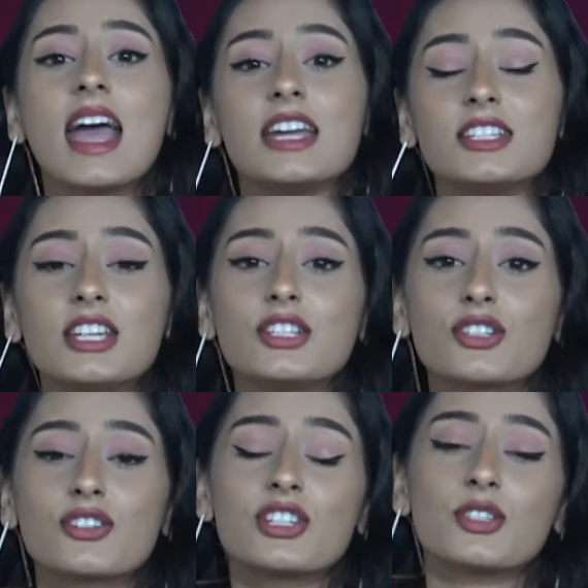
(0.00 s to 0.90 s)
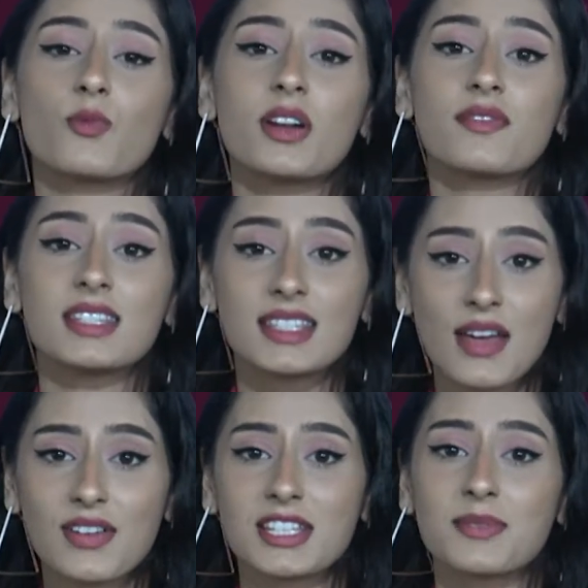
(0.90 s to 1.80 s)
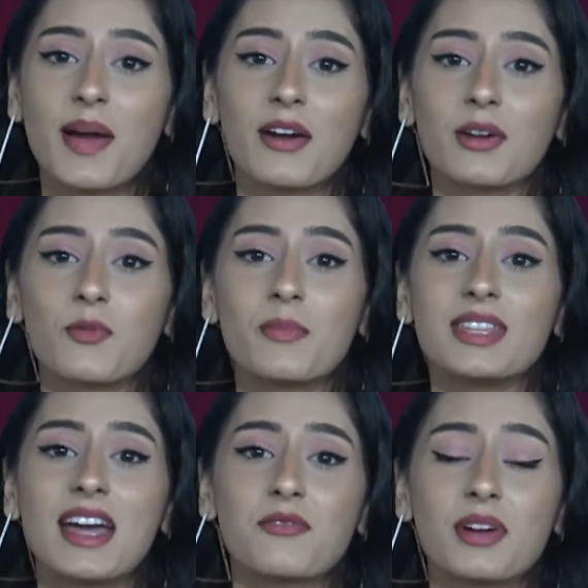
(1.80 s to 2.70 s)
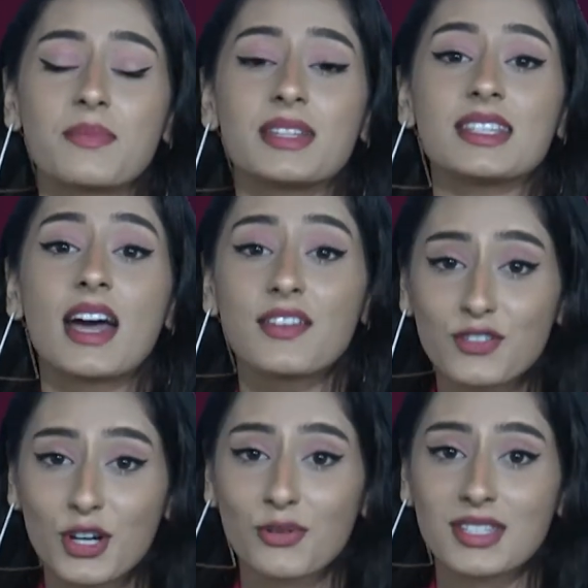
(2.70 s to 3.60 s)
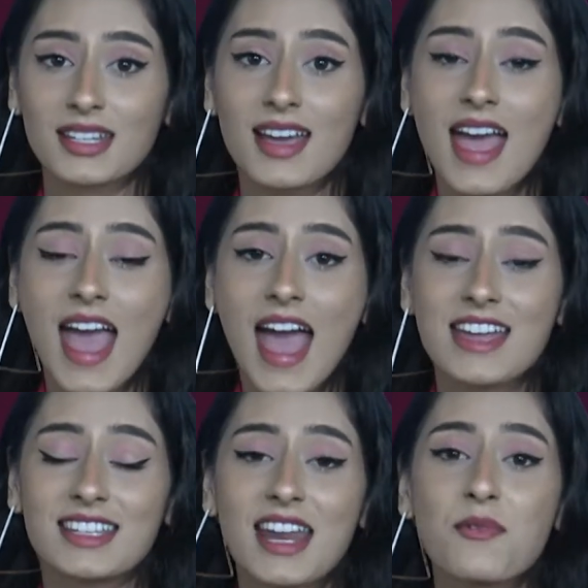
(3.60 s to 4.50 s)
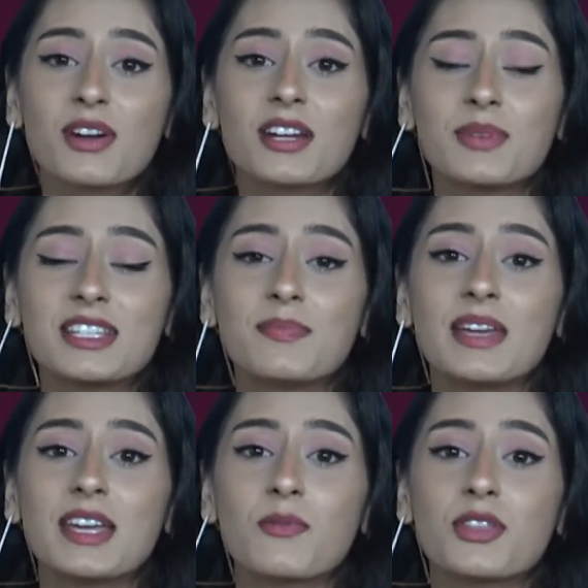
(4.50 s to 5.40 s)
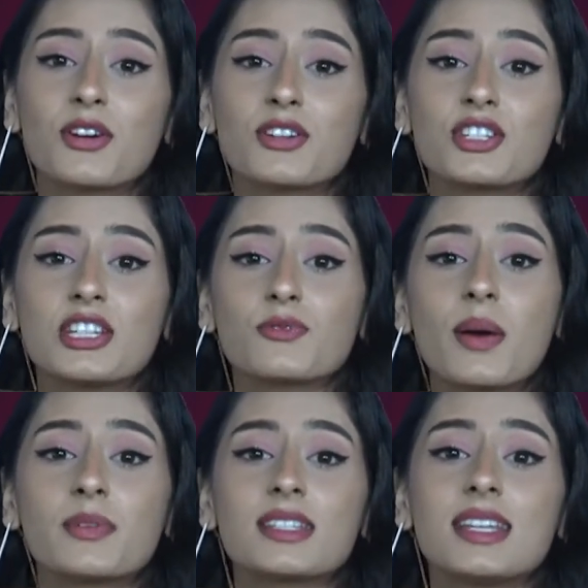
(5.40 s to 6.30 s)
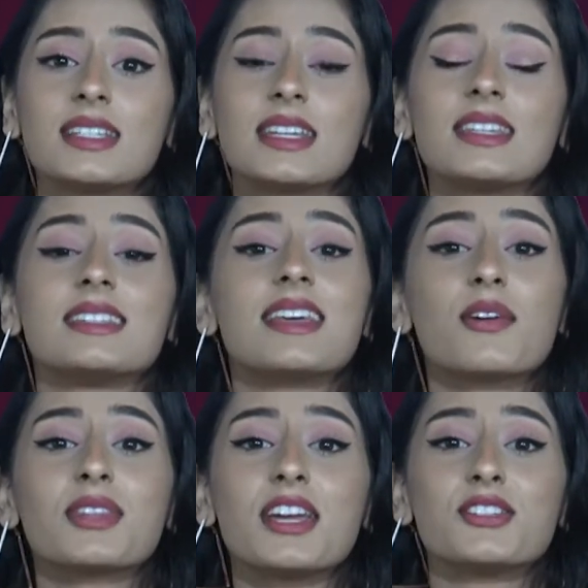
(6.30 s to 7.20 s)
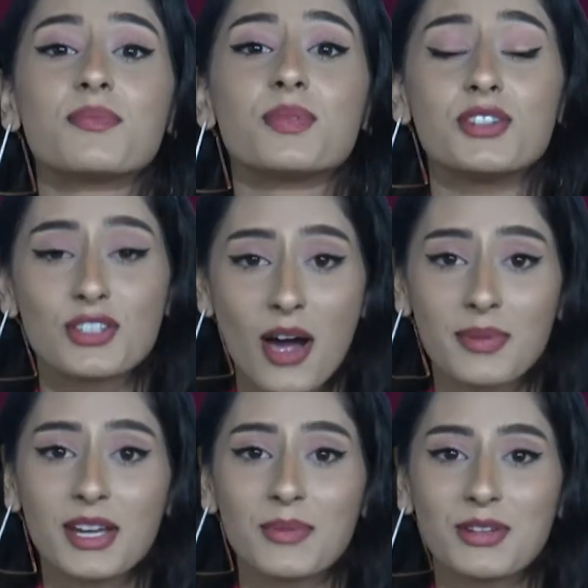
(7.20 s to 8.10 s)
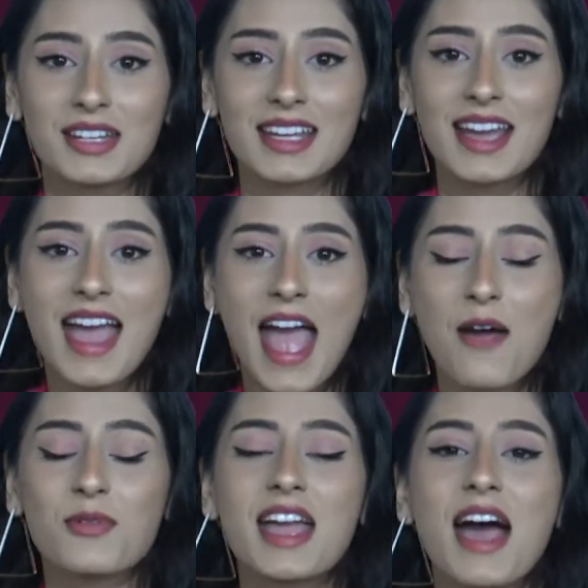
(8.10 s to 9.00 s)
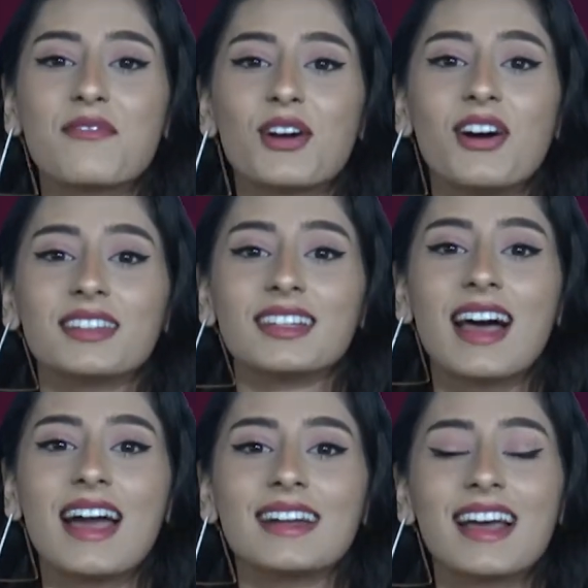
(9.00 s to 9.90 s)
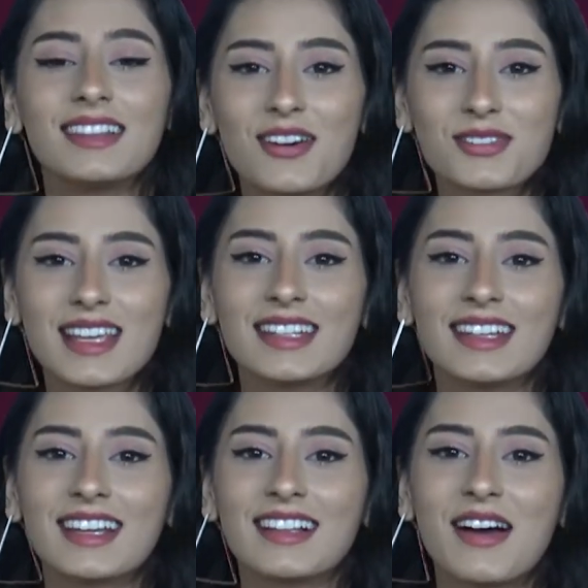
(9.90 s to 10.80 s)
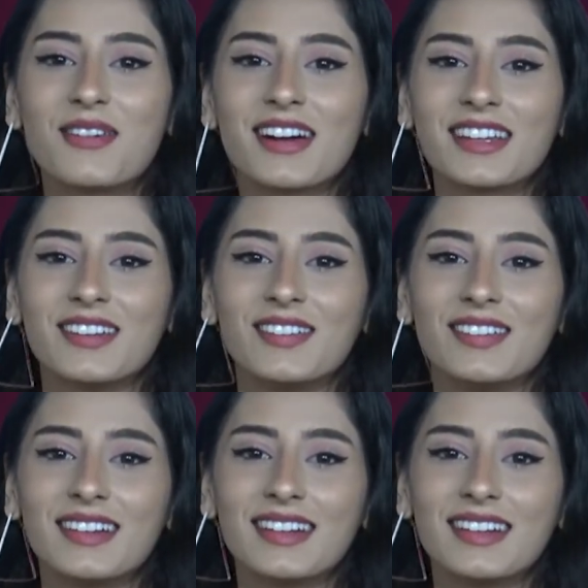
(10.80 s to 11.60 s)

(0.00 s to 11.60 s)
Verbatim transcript: a teacher. She is one of the seven inspiring women that Reitmans have chosen, and today we're going to be speaking with her. She is representing the South Asian Punjabi community, and we have her on the line. Hello, Sandy Gill, how are you?